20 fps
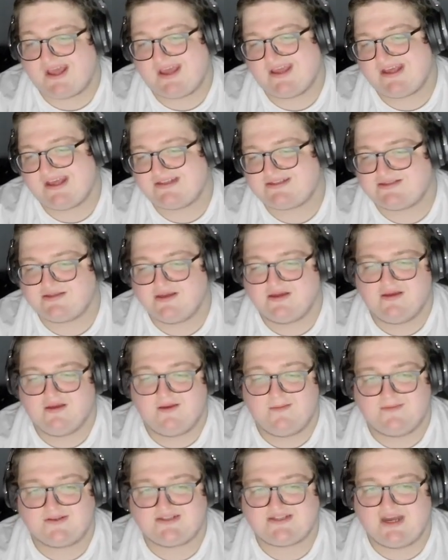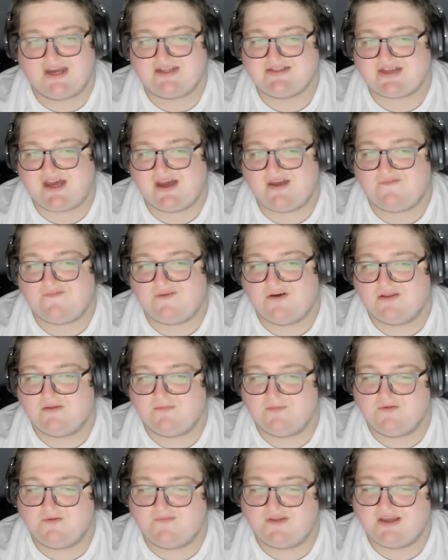I guess besides Iafallo
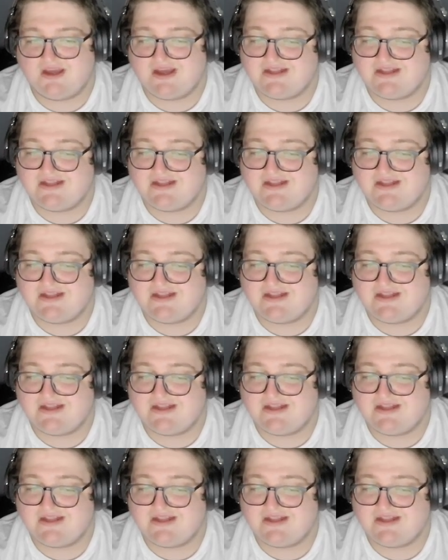moving,